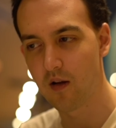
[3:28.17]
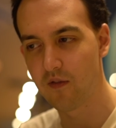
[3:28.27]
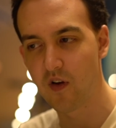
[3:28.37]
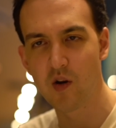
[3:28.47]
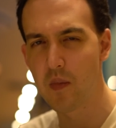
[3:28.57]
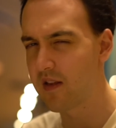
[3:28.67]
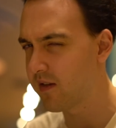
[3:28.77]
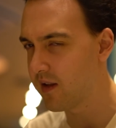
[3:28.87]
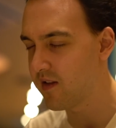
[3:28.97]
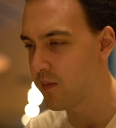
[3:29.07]

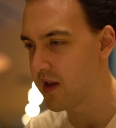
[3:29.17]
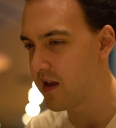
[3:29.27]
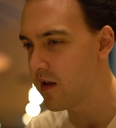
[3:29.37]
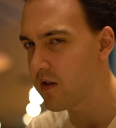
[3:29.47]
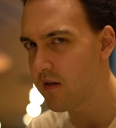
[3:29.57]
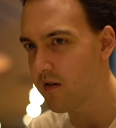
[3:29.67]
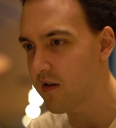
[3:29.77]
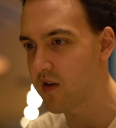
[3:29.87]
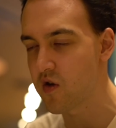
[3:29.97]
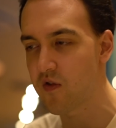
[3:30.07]
fundamentally to be easier?
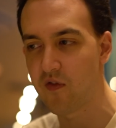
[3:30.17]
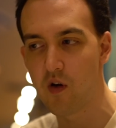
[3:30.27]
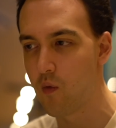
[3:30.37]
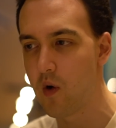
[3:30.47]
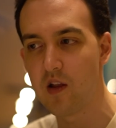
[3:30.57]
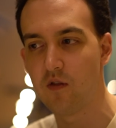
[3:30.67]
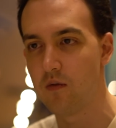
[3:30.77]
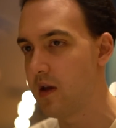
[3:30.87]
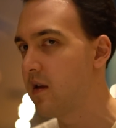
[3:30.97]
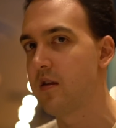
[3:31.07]
Because it just felt way
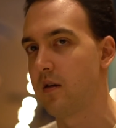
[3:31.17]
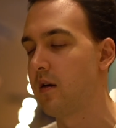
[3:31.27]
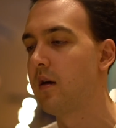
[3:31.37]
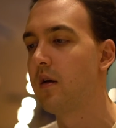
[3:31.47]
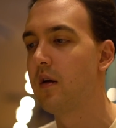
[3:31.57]
too easy.